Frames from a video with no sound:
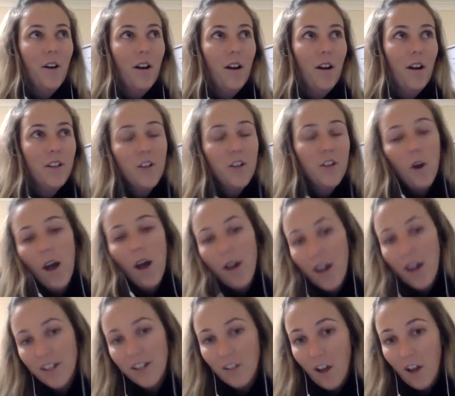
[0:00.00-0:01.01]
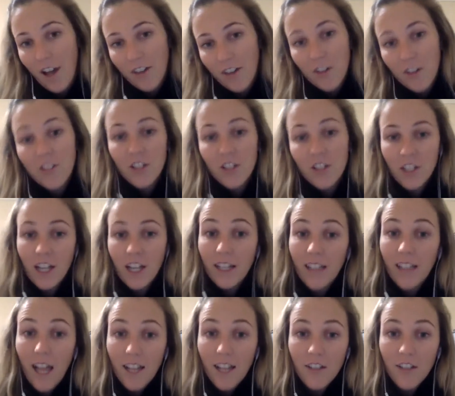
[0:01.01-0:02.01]
you know i i, I got to share
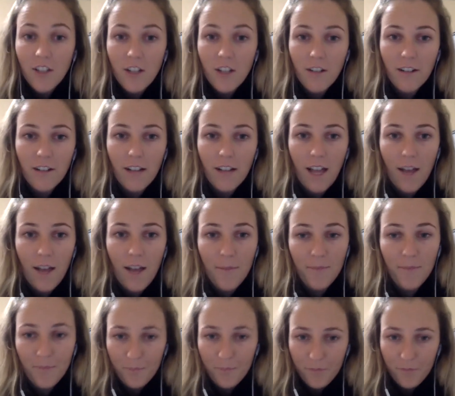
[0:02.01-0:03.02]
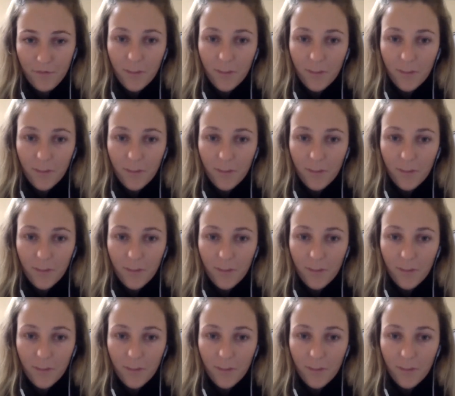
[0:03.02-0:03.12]
last year in um